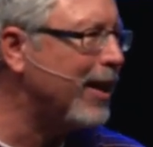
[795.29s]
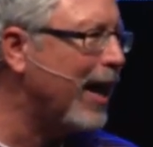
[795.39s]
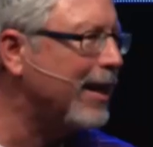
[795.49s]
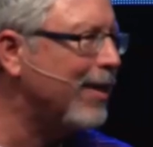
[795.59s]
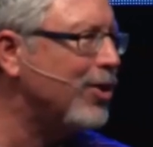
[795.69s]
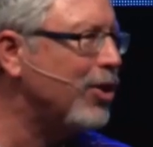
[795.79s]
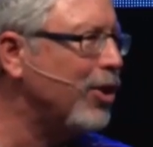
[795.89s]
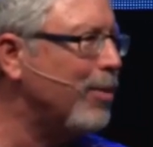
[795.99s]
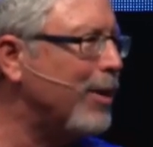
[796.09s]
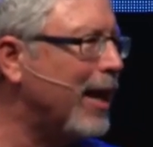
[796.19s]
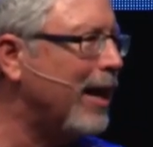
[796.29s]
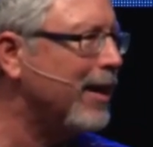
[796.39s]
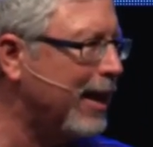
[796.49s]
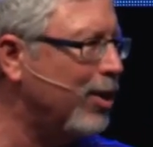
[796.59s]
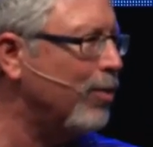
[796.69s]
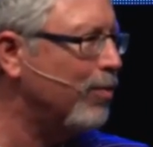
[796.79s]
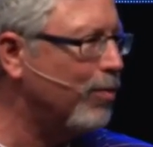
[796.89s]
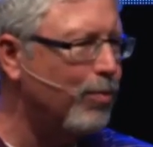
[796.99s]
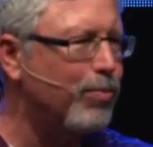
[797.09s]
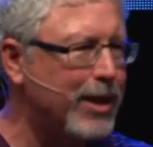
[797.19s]
God gives it to you, but not like you
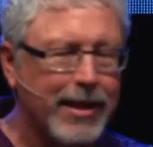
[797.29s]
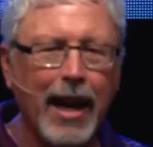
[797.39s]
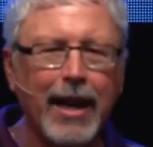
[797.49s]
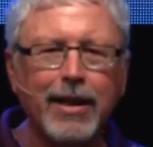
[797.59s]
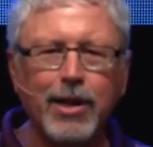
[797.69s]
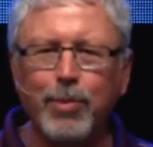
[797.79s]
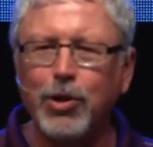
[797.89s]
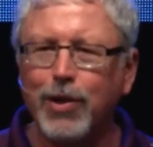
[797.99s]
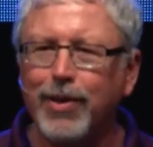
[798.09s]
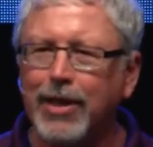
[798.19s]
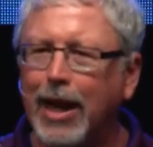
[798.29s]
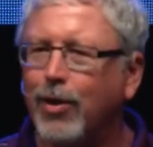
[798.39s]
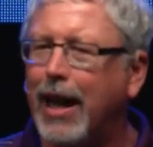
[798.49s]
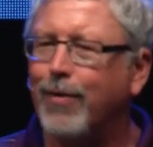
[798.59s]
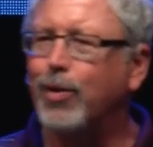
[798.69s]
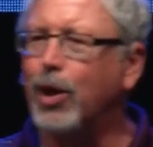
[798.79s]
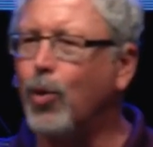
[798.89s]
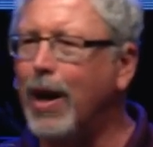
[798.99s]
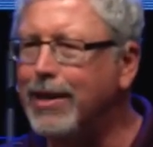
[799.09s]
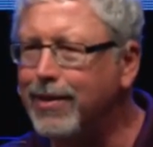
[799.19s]
designed? Because most of us not only have a
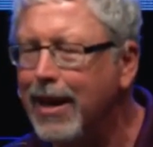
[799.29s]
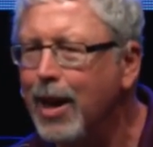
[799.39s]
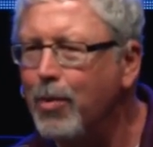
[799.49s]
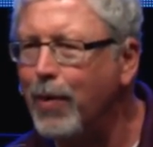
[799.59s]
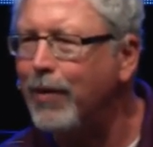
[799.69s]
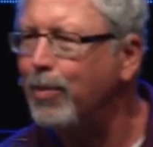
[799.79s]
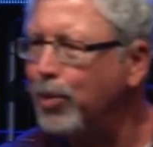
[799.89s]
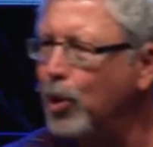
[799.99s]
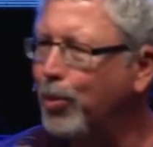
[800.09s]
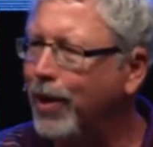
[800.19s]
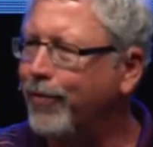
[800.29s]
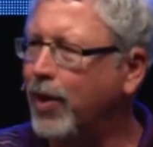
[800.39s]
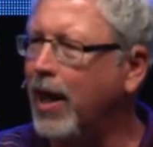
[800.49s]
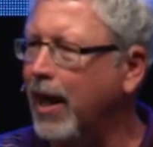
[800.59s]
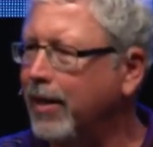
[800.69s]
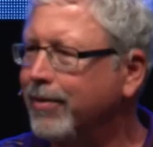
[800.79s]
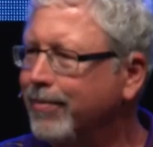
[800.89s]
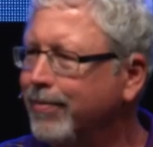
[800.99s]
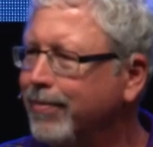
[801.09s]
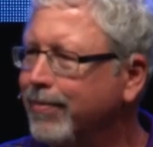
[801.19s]
request, but we have a blueprint for God.
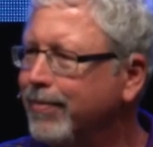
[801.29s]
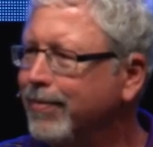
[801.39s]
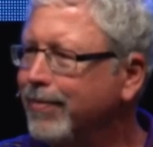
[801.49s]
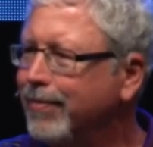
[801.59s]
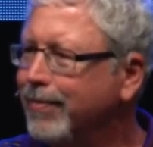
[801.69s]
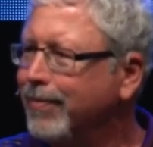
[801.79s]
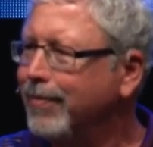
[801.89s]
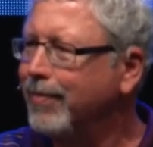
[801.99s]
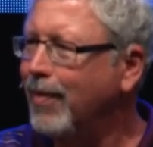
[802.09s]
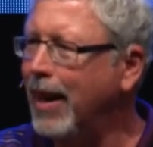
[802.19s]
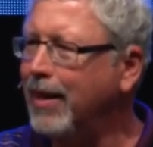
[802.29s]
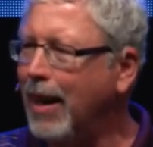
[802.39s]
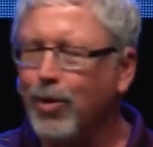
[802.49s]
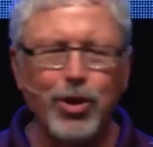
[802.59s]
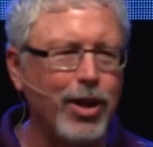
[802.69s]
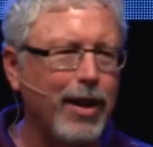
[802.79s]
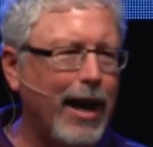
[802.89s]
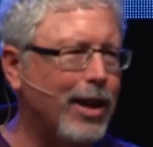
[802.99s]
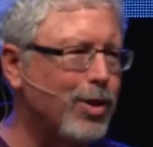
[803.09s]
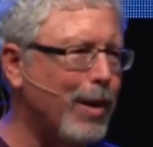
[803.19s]
Right? I want you
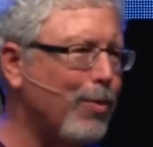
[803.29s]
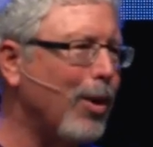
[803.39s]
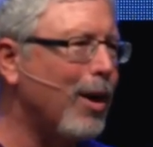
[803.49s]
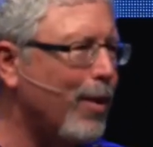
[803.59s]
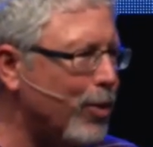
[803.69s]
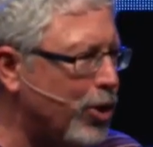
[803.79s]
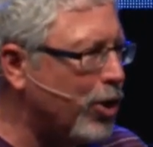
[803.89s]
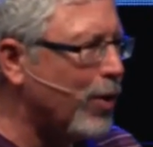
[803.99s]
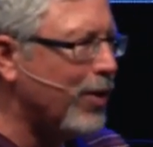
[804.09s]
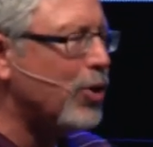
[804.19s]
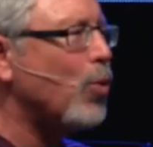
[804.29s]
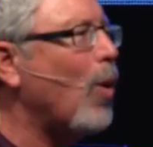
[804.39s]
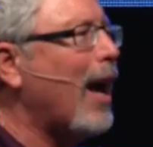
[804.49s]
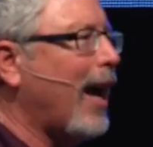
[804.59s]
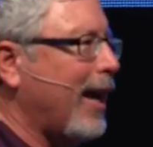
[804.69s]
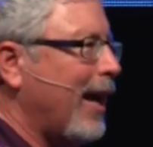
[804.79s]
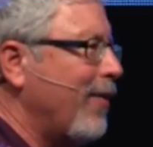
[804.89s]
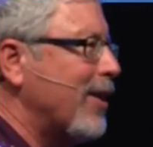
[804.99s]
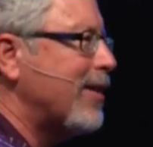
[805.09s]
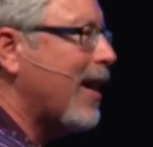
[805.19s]
to answer my prayer, and I want you to do it this way and this